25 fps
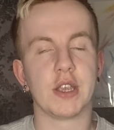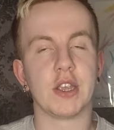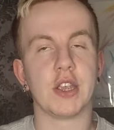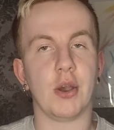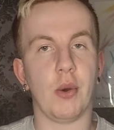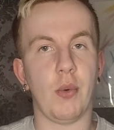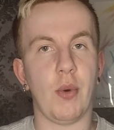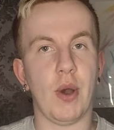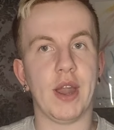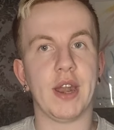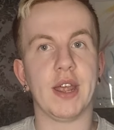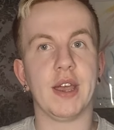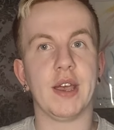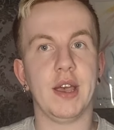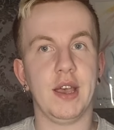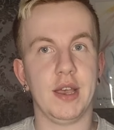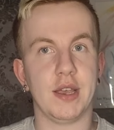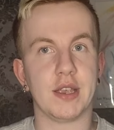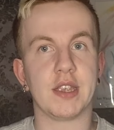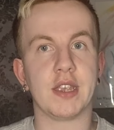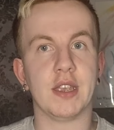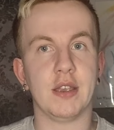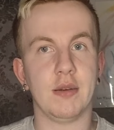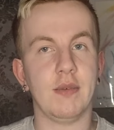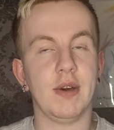you
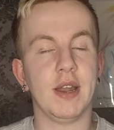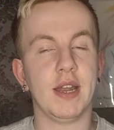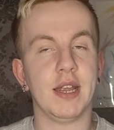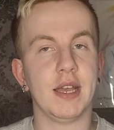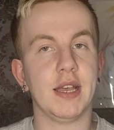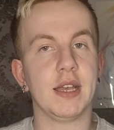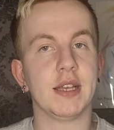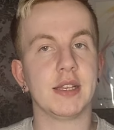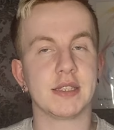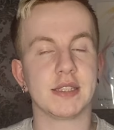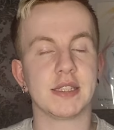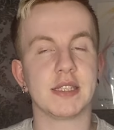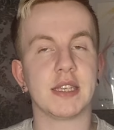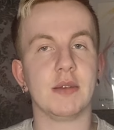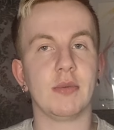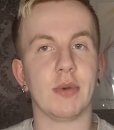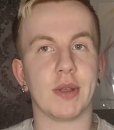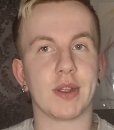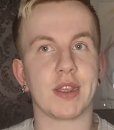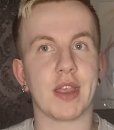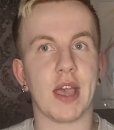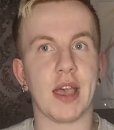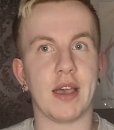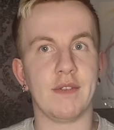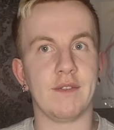wanna see
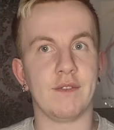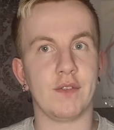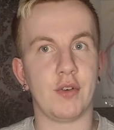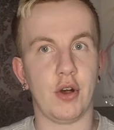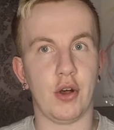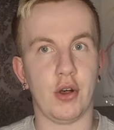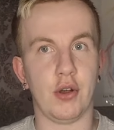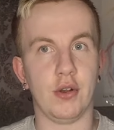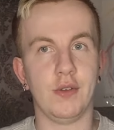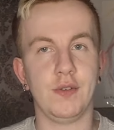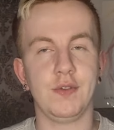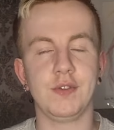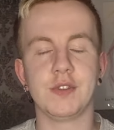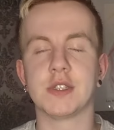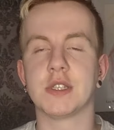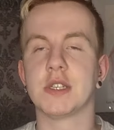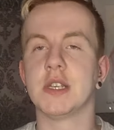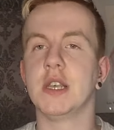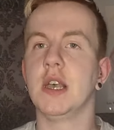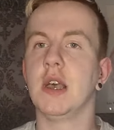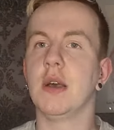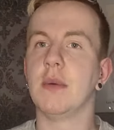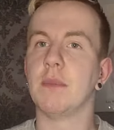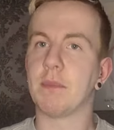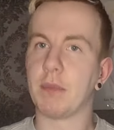what that involves,